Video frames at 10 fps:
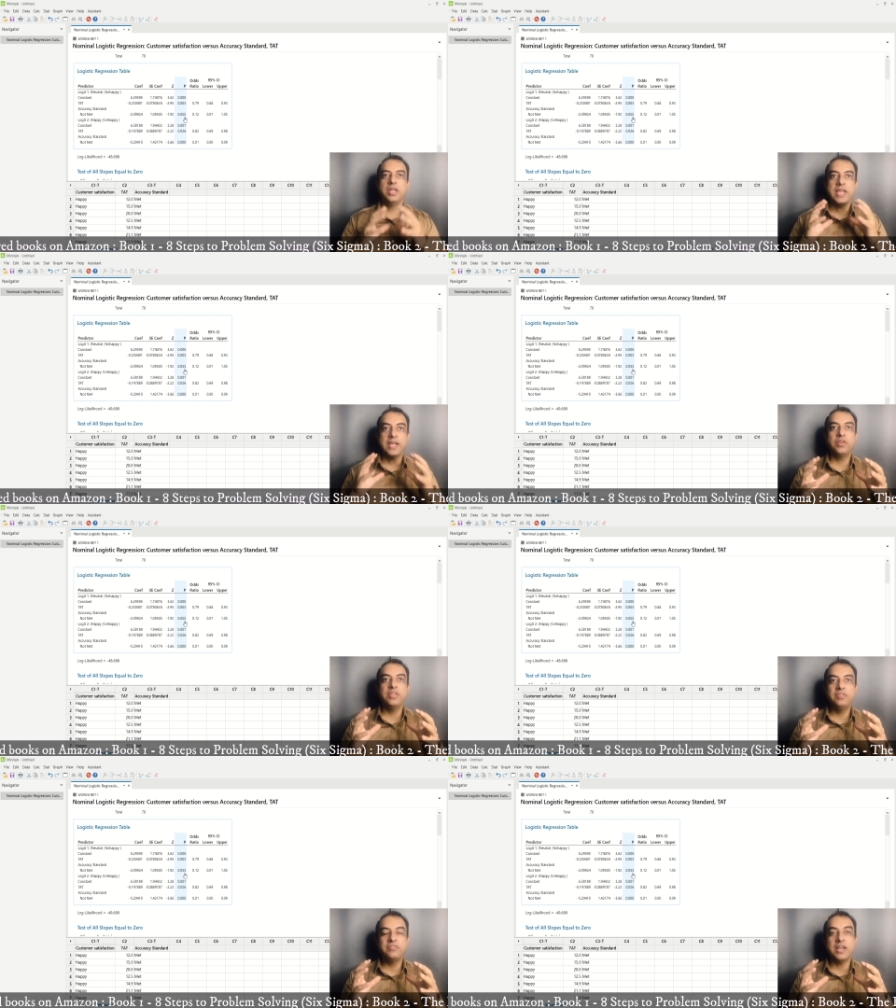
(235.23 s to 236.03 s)

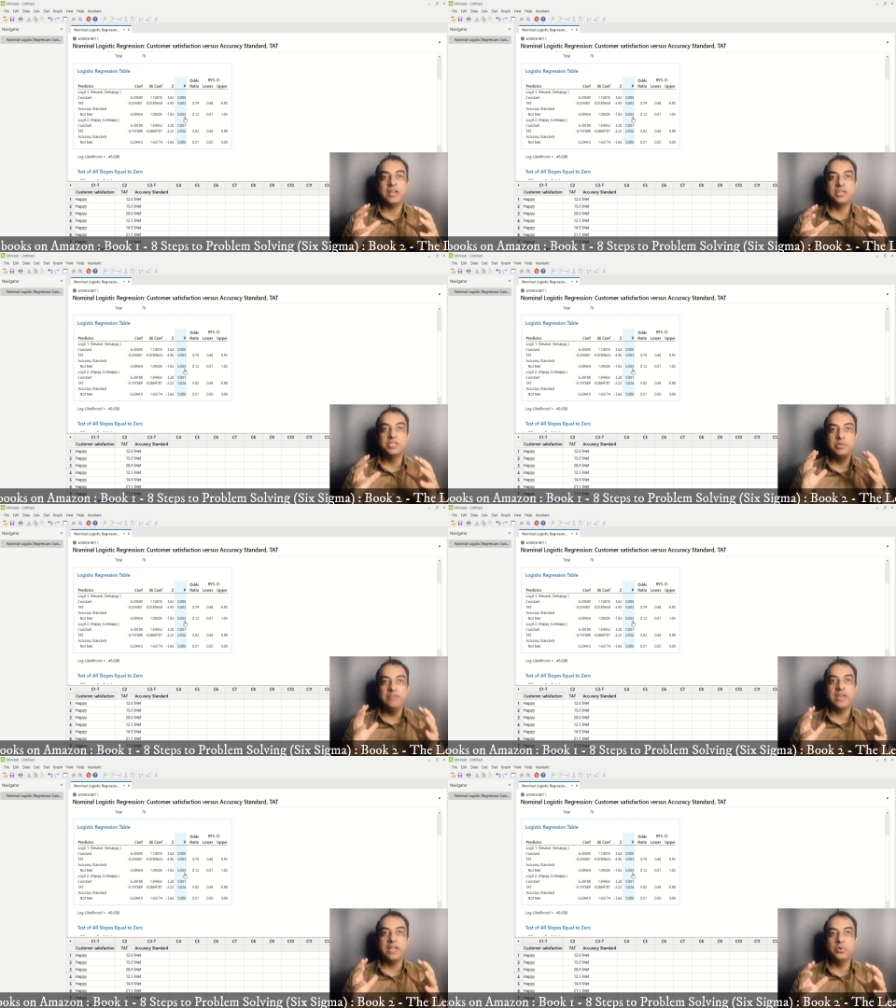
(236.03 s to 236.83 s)
Accuracy standards
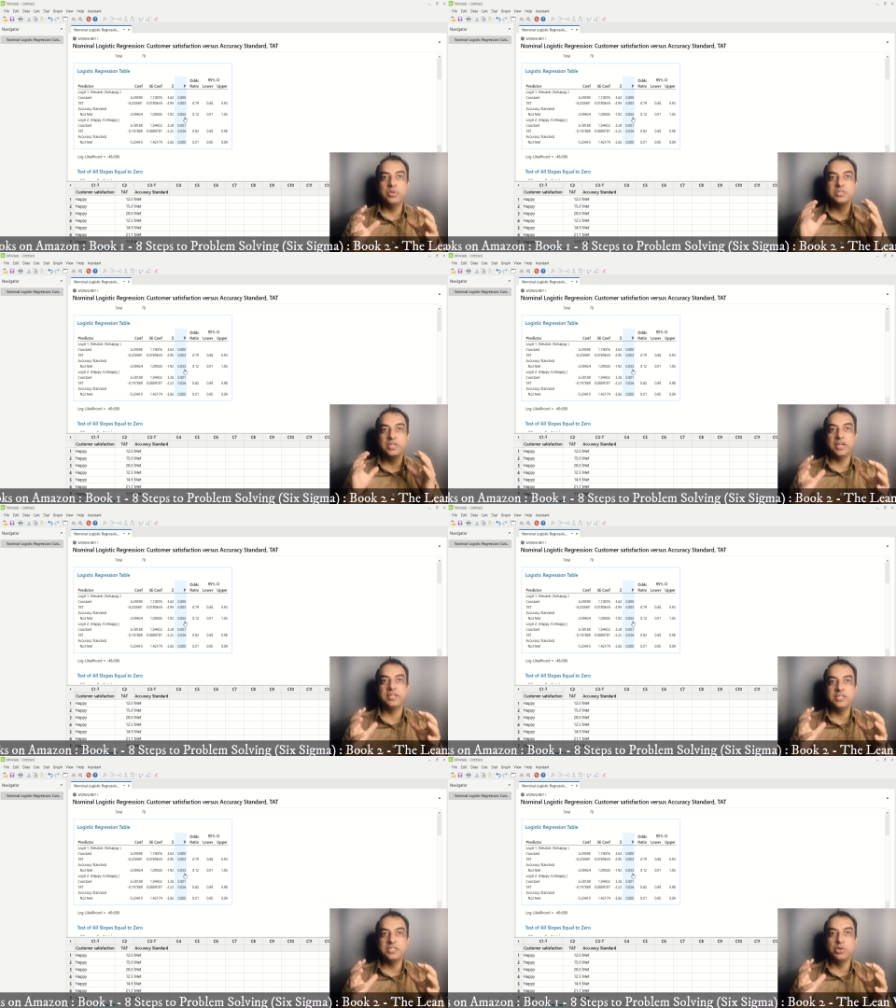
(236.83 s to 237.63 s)
p-value is
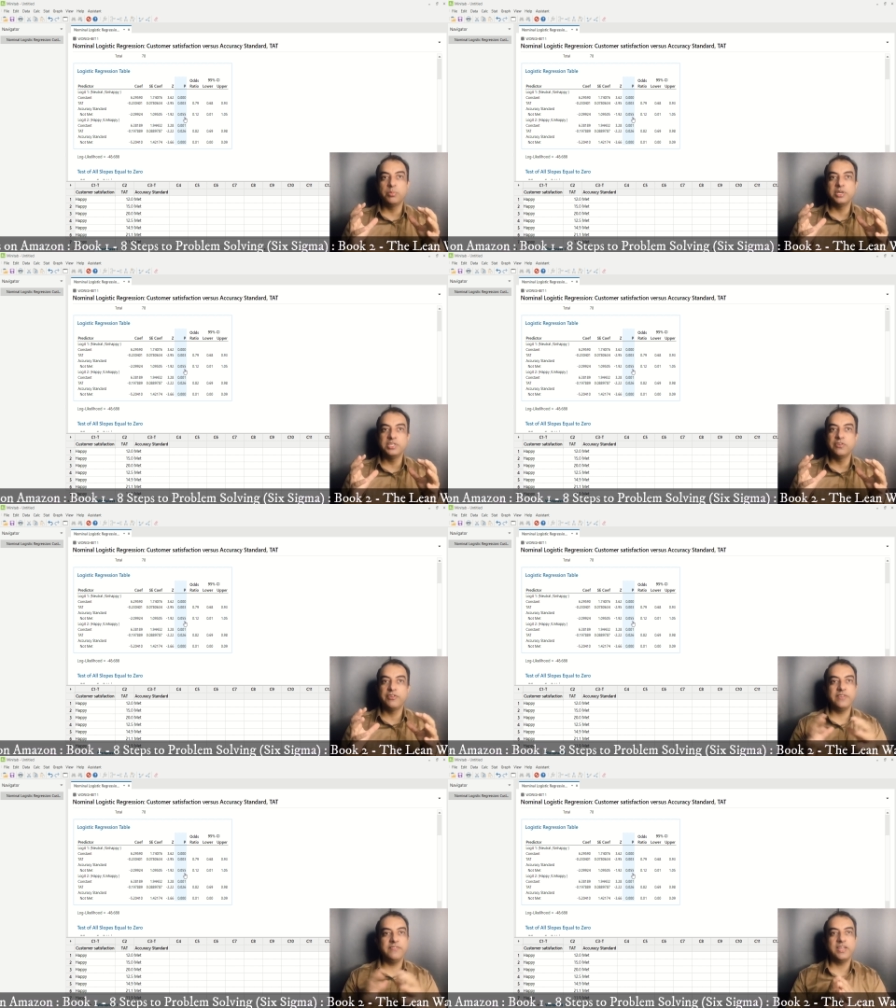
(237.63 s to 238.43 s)
greater than
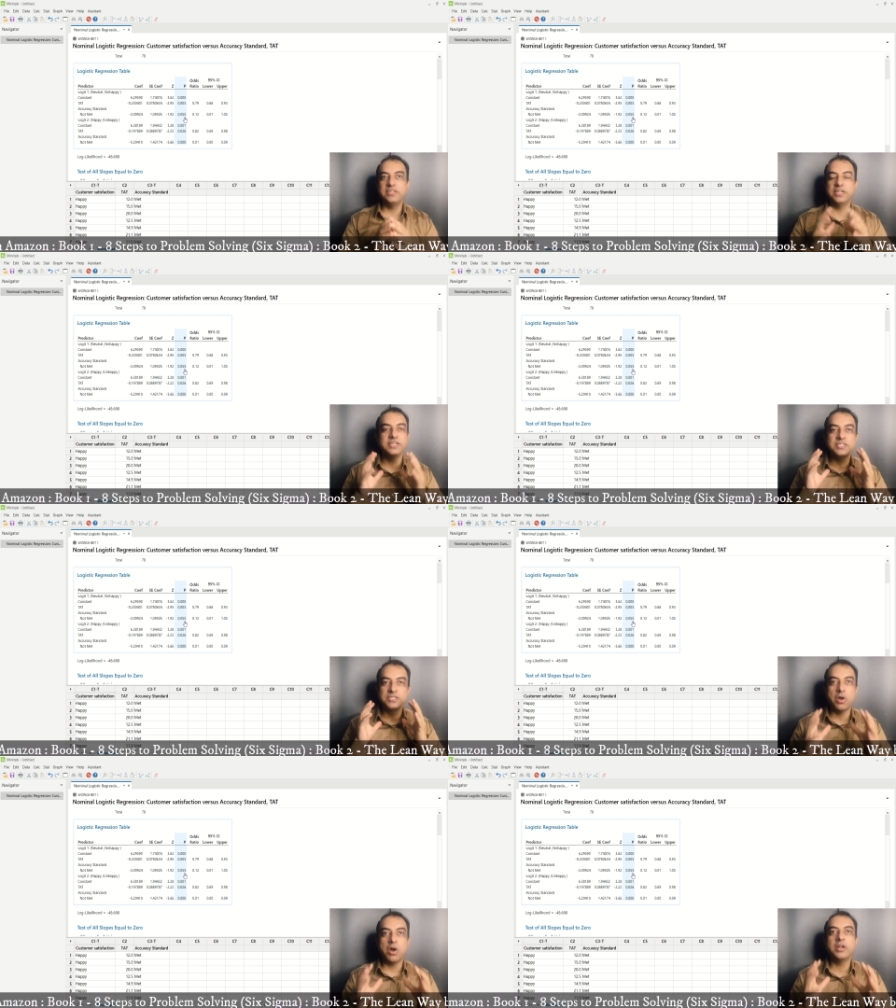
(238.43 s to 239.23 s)
0.05 hence it
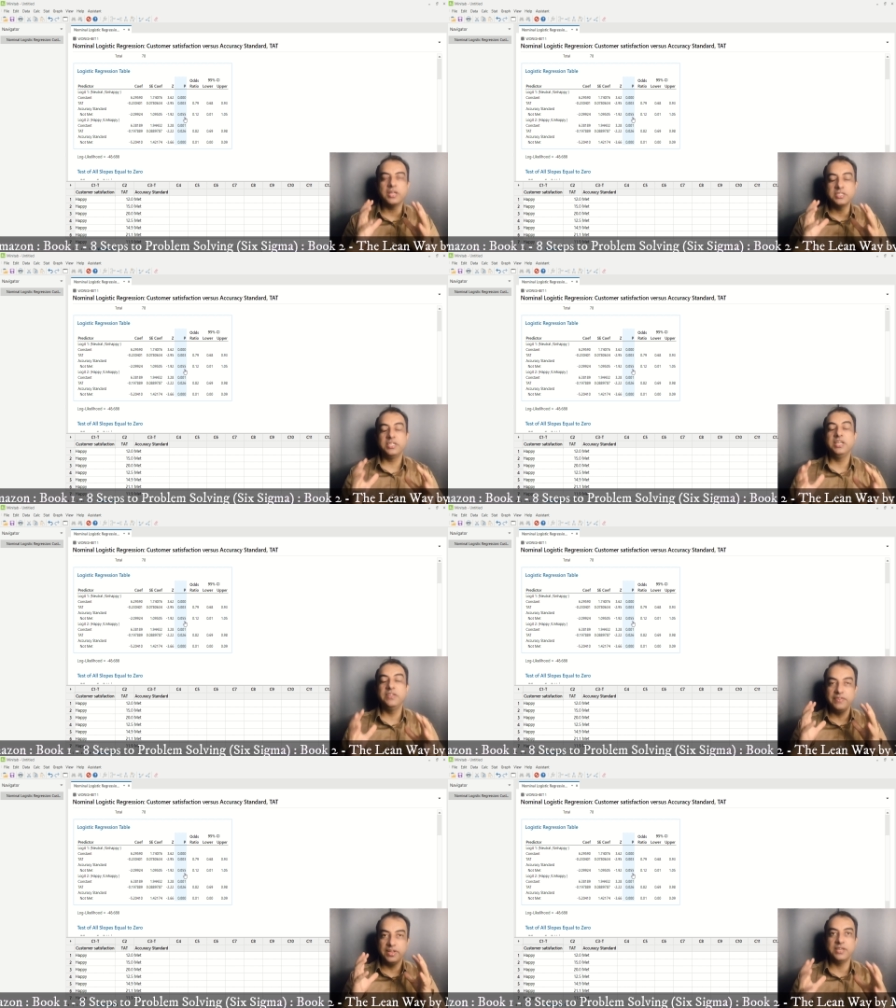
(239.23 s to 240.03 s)
is not a
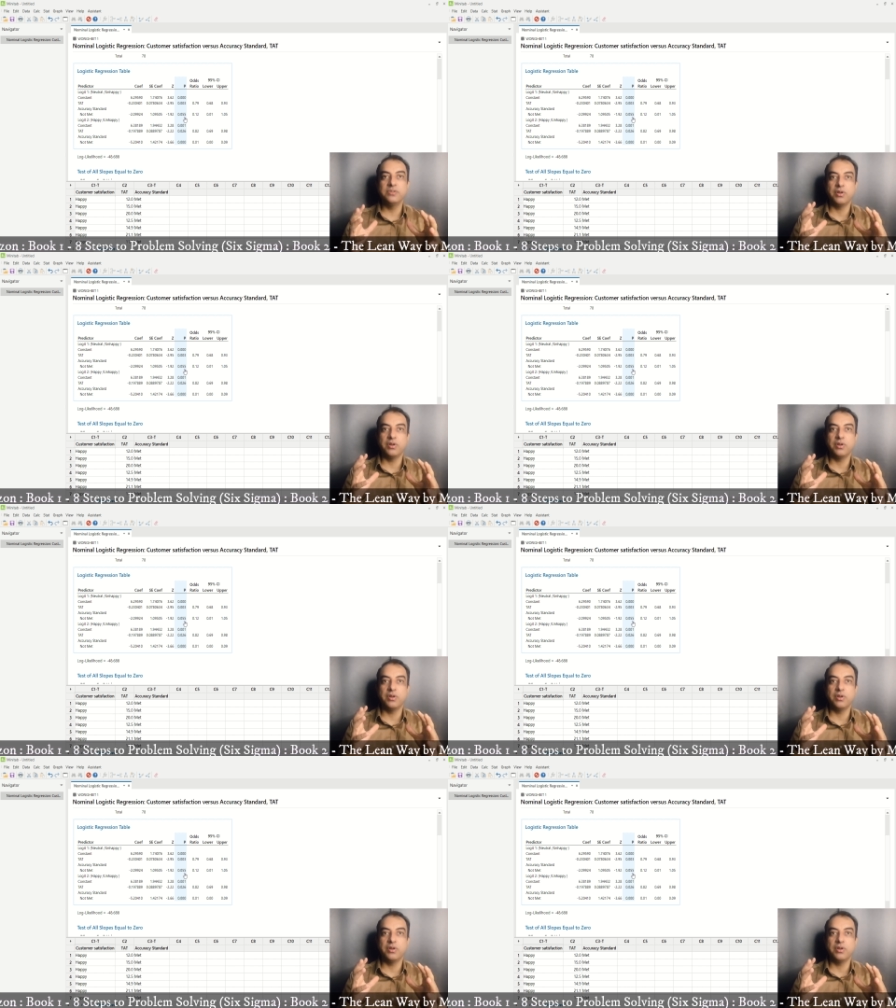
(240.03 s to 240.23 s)
significant